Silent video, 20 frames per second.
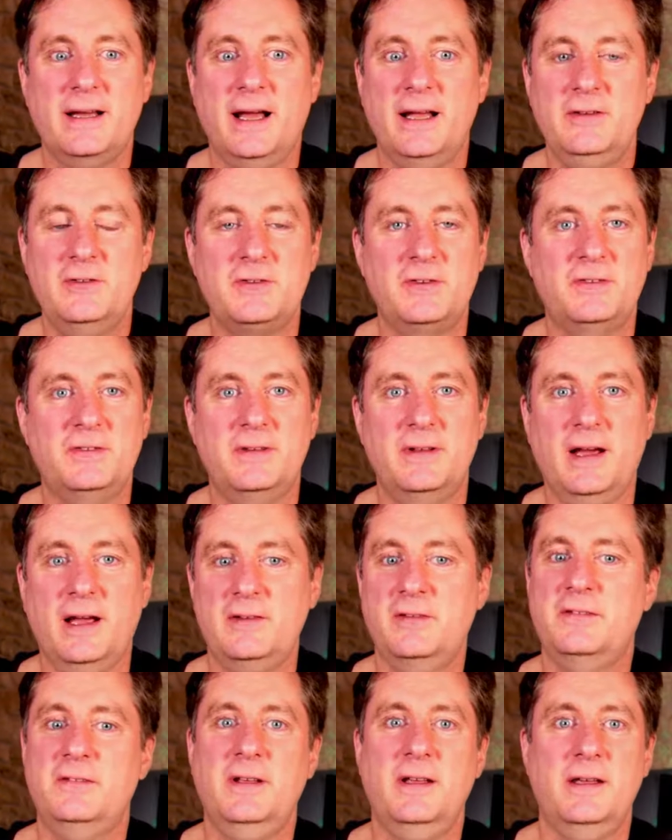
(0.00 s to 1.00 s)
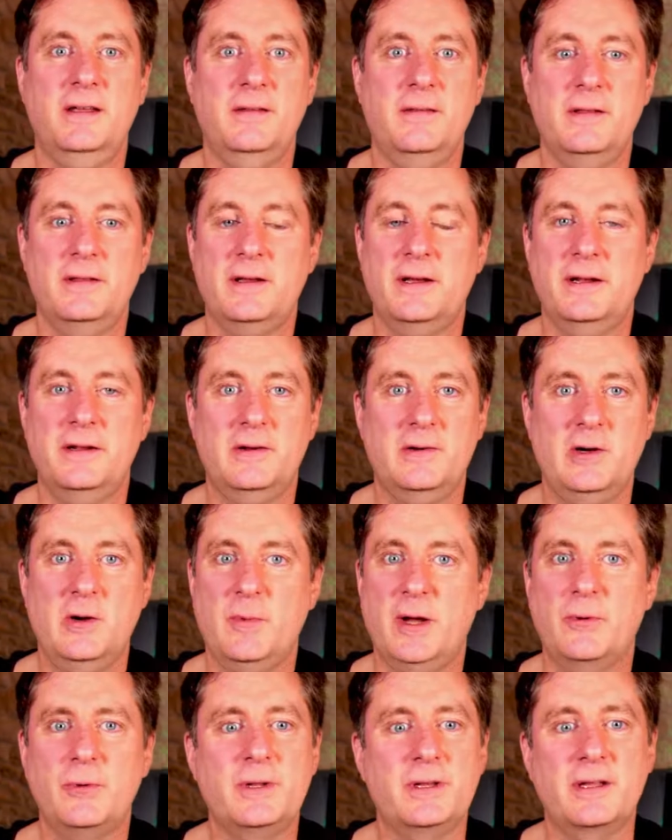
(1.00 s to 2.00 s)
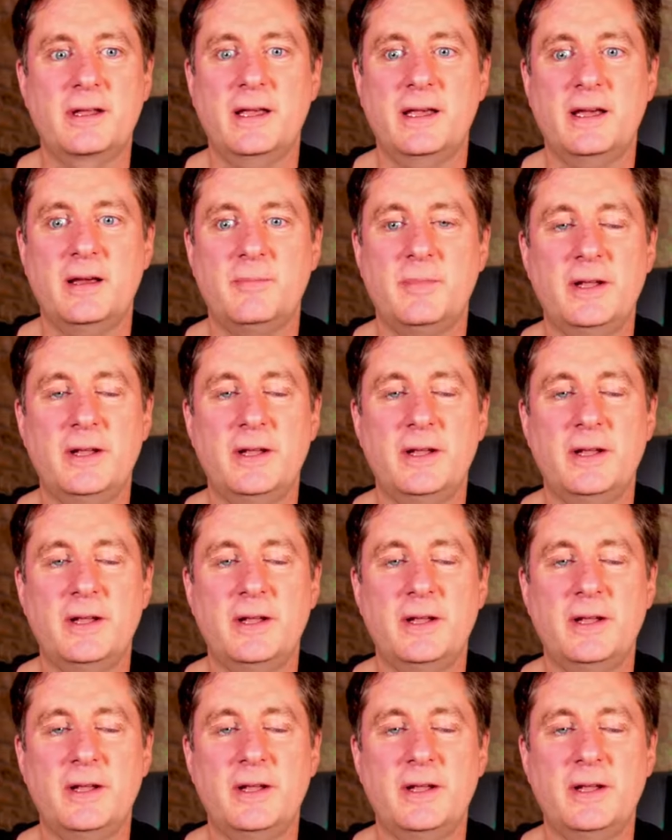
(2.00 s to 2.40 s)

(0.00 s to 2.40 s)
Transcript: I'd stay the night at home. I wouldn't camp.